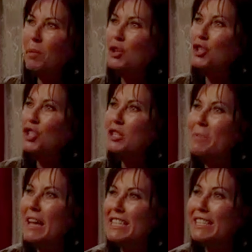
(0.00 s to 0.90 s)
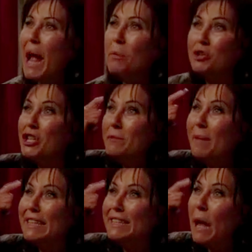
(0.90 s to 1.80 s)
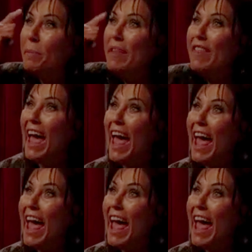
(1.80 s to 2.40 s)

Yeah, because she's messed up. She's messed up in the